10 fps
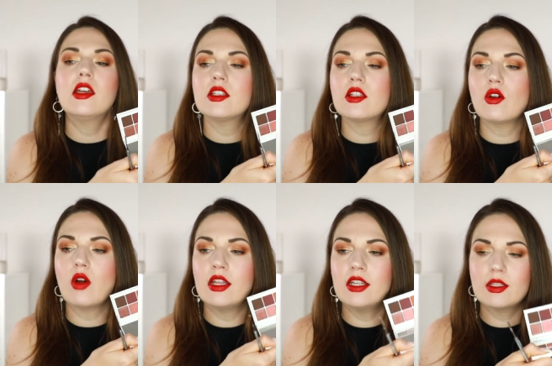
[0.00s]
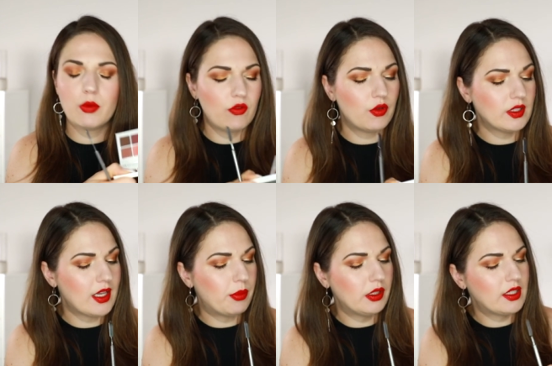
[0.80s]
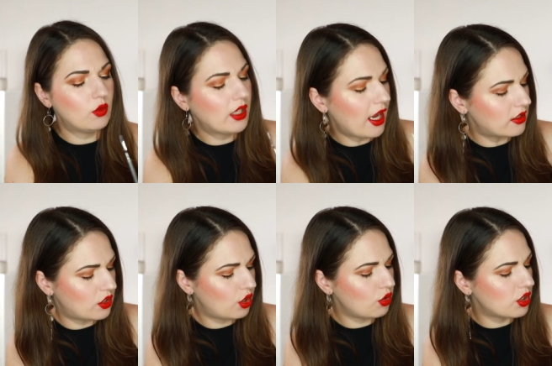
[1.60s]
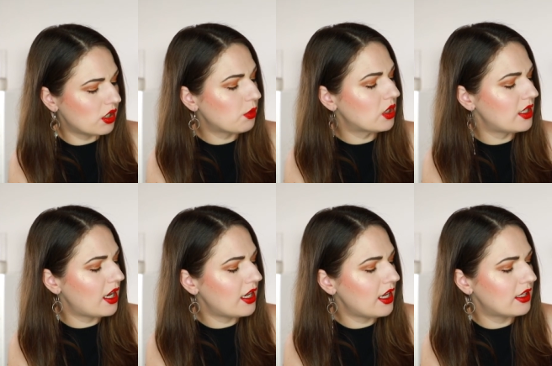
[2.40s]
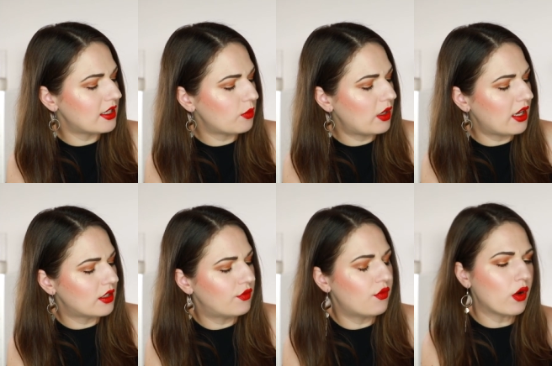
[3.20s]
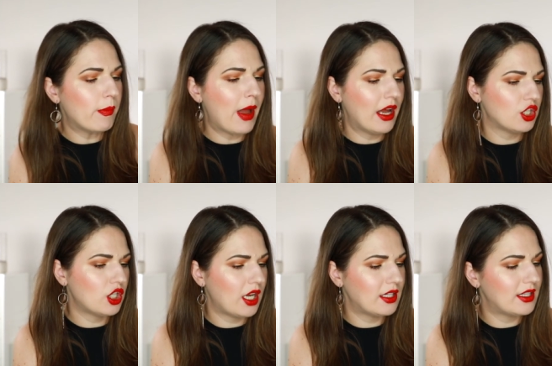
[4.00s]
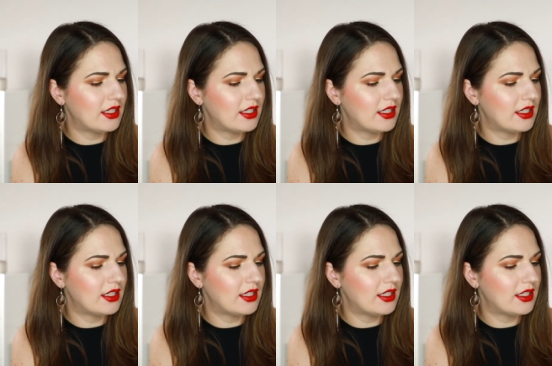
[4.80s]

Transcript: So, and this one, for example, this only has 2 shimmers in it. This one has 4 matte shades.